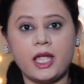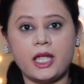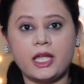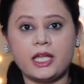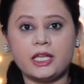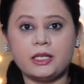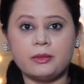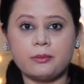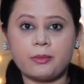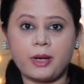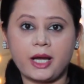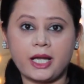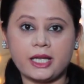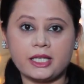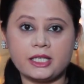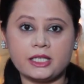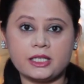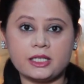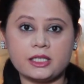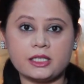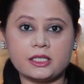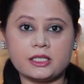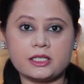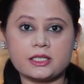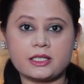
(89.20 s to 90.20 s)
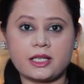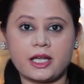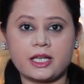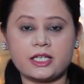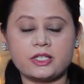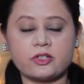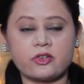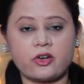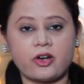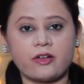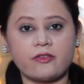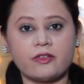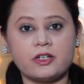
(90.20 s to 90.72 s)
In my case, I
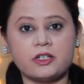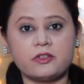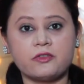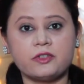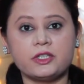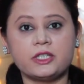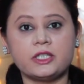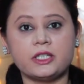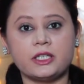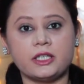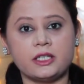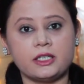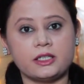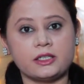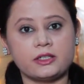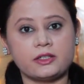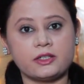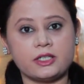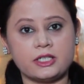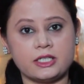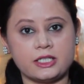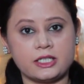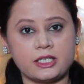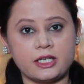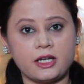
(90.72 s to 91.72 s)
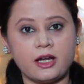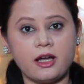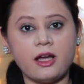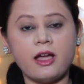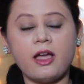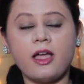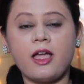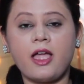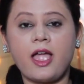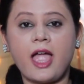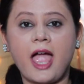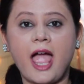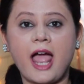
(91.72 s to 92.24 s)
traveled with Air India
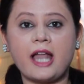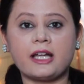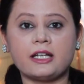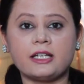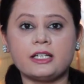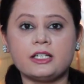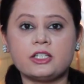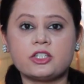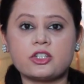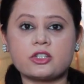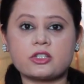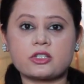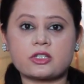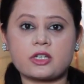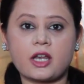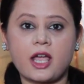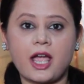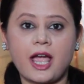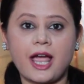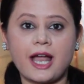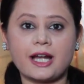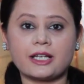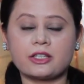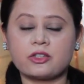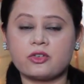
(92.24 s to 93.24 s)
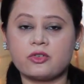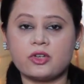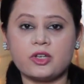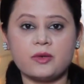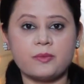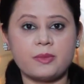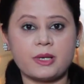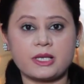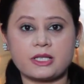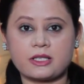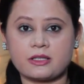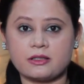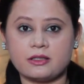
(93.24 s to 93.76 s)
and it just had 3
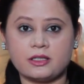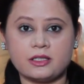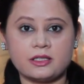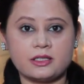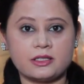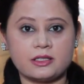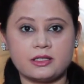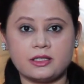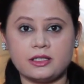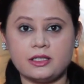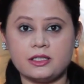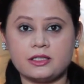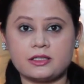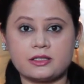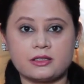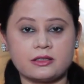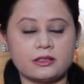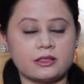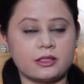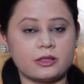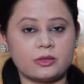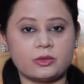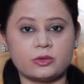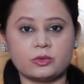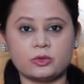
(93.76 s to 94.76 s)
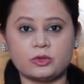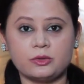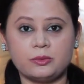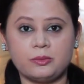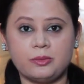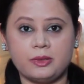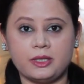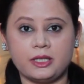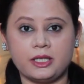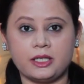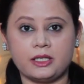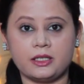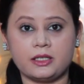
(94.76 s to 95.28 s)
bassinet seats in the whole
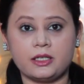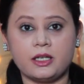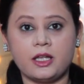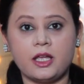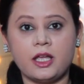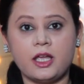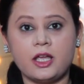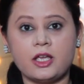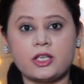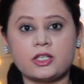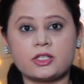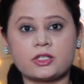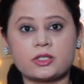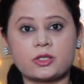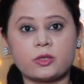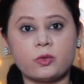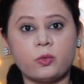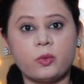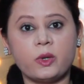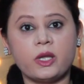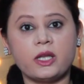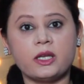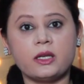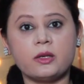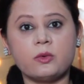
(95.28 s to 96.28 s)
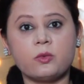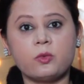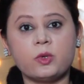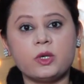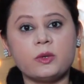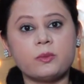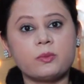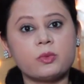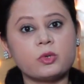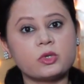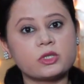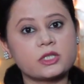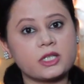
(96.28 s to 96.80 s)
plane. So when we
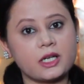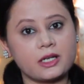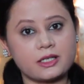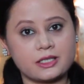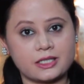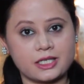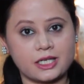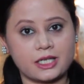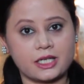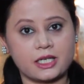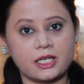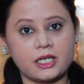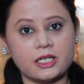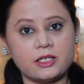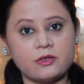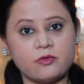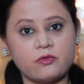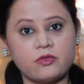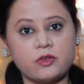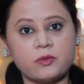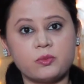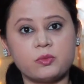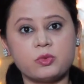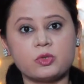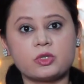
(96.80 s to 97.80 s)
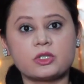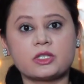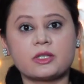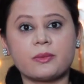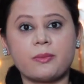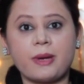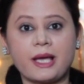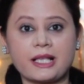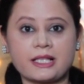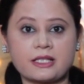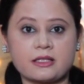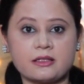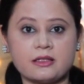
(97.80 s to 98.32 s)
booked our ticket, we booked the
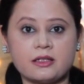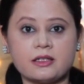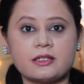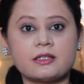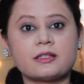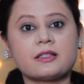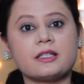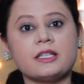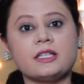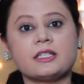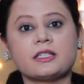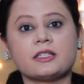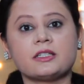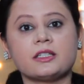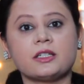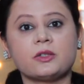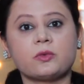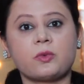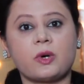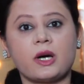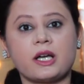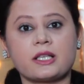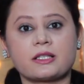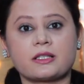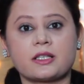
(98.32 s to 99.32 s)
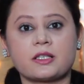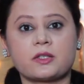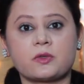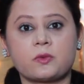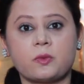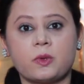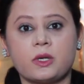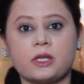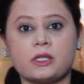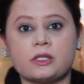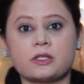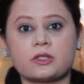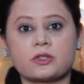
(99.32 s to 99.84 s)
bassinet seat in advance as
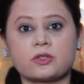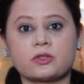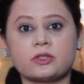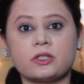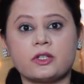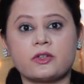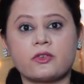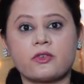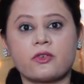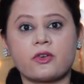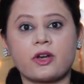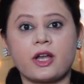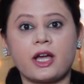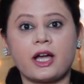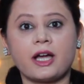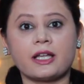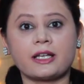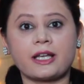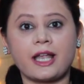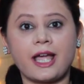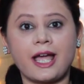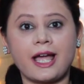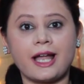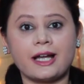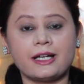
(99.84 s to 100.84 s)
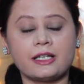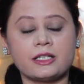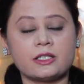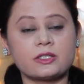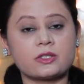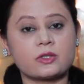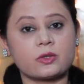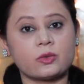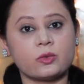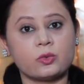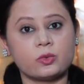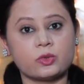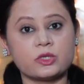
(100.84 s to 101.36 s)
well, so that Rayaan had
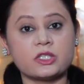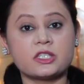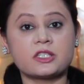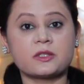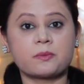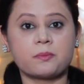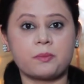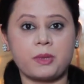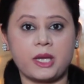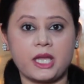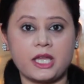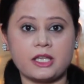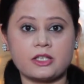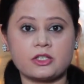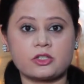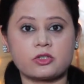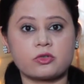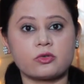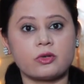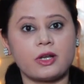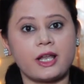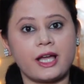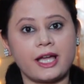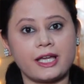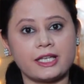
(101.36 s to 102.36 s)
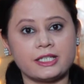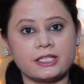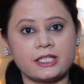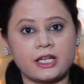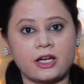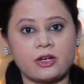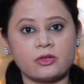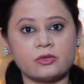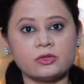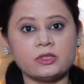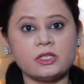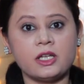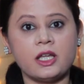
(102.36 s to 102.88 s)
his own space to lie
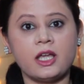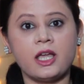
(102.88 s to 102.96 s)
down